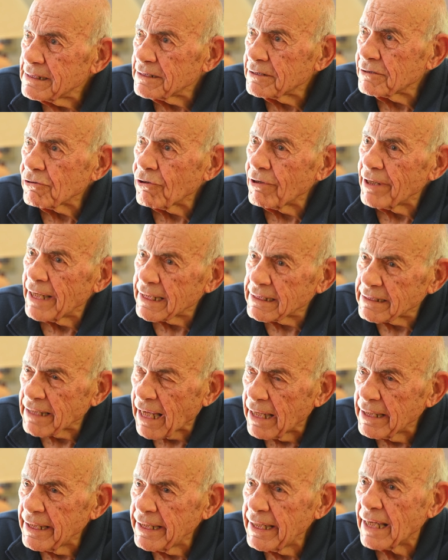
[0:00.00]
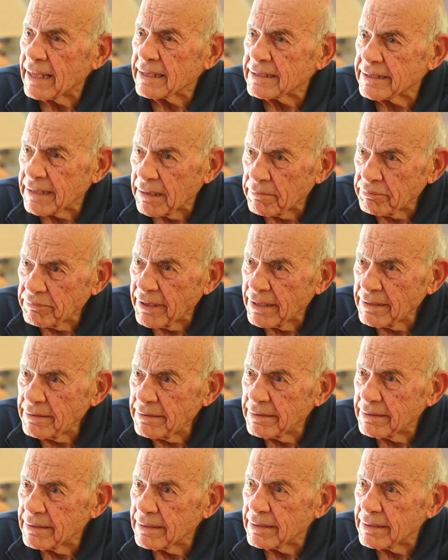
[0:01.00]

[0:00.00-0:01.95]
So he accepted,